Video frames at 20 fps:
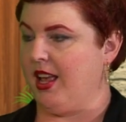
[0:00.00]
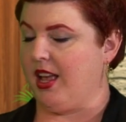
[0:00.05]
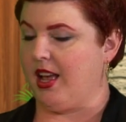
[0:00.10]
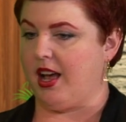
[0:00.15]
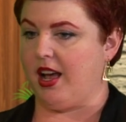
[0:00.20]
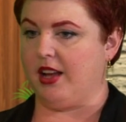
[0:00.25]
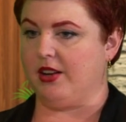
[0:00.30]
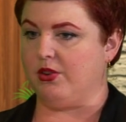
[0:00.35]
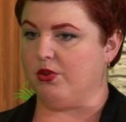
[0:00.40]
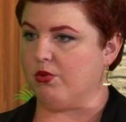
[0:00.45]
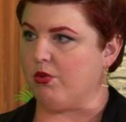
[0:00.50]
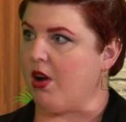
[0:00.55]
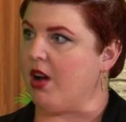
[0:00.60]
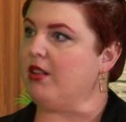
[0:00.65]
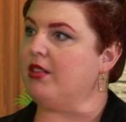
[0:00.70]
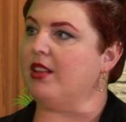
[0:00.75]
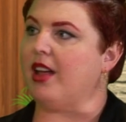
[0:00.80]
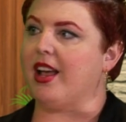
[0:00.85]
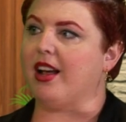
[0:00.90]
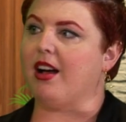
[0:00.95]
a
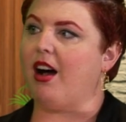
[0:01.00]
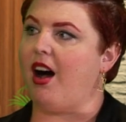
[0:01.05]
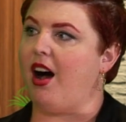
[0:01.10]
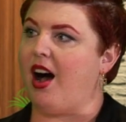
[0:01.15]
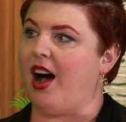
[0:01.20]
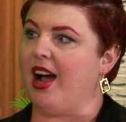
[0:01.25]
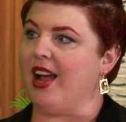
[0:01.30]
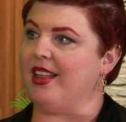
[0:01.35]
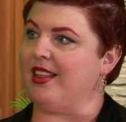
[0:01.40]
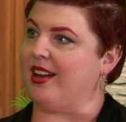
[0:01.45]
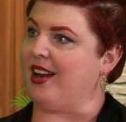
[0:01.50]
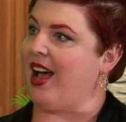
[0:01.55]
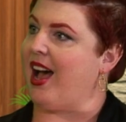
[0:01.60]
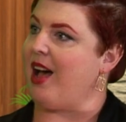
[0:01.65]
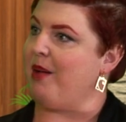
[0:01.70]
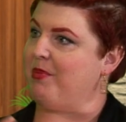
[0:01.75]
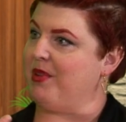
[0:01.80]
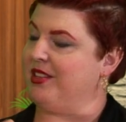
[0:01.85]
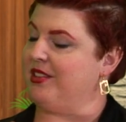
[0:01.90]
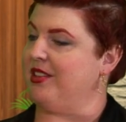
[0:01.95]
drug-like high that
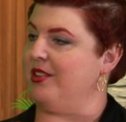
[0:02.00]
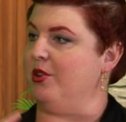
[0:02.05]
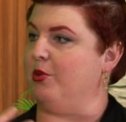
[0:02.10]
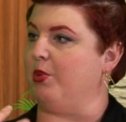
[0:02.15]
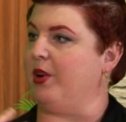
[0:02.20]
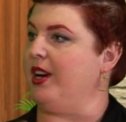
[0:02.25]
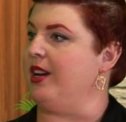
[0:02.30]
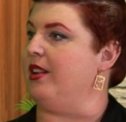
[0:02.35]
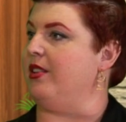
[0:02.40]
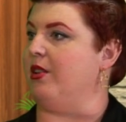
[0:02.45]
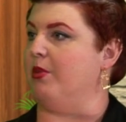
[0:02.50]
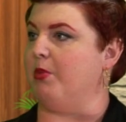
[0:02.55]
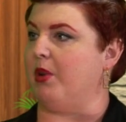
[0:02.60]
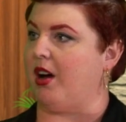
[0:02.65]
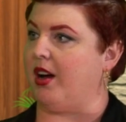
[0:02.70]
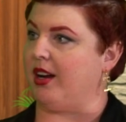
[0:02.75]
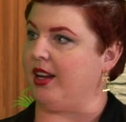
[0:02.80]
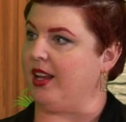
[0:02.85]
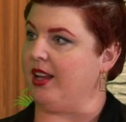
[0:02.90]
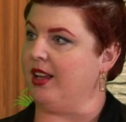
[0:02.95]
happens in your brain and your
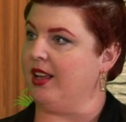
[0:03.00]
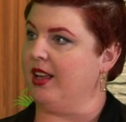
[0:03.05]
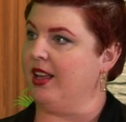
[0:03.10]
body,